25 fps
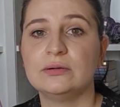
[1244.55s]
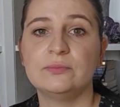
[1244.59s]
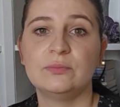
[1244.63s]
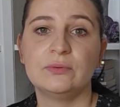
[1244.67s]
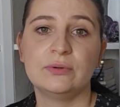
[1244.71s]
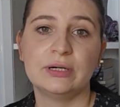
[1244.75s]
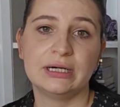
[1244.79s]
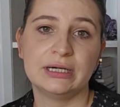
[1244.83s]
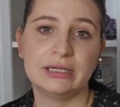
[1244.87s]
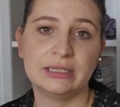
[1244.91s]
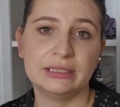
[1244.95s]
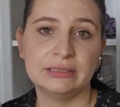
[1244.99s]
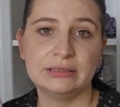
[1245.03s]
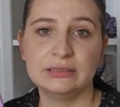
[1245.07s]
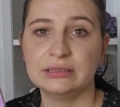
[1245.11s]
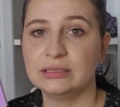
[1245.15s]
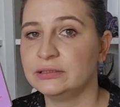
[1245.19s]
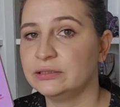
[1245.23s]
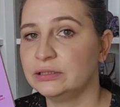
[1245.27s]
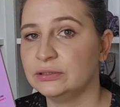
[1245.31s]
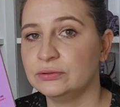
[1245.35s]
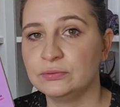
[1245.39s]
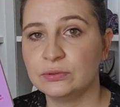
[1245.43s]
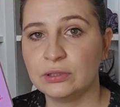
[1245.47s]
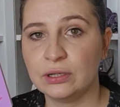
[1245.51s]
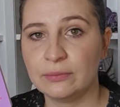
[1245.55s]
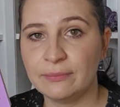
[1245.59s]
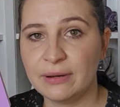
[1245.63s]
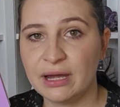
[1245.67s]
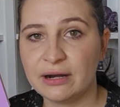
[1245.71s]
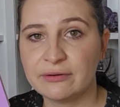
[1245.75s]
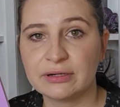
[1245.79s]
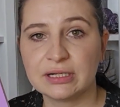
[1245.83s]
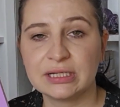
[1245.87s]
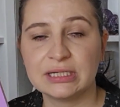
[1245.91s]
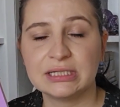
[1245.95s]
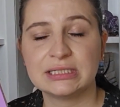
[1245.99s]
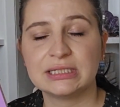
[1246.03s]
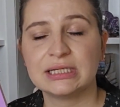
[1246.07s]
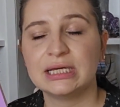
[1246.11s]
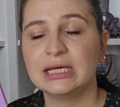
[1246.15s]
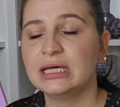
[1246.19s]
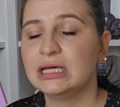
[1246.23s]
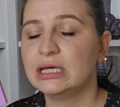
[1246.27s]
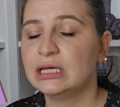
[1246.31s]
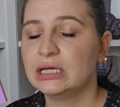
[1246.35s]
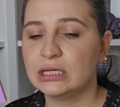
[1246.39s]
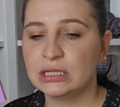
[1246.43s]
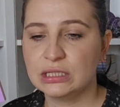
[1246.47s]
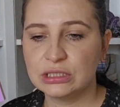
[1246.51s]
why are you not married,
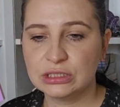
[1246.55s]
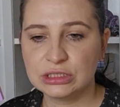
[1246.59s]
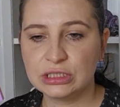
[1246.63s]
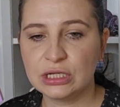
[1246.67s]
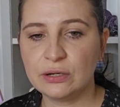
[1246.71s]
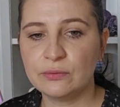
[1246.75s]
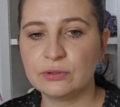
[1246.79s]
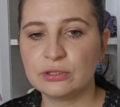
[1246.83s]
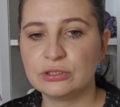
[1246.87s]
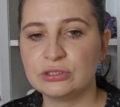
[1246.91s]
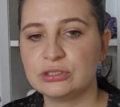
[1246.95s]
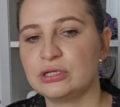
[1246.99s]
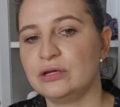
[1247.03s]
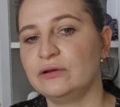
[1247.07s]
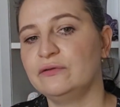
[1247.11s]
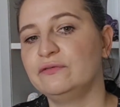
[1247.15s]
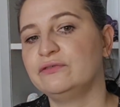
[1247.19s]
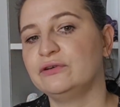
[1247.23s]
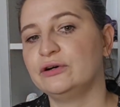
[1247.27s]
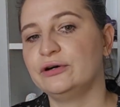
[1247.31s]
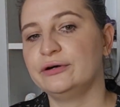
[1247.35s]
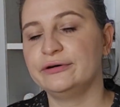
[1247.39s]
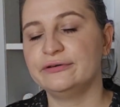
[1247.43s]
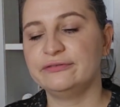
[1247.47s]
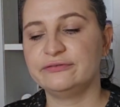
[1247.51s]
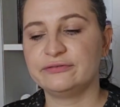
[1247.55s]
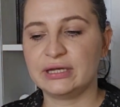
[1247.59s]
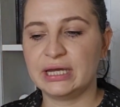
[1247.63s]
so on and so forth.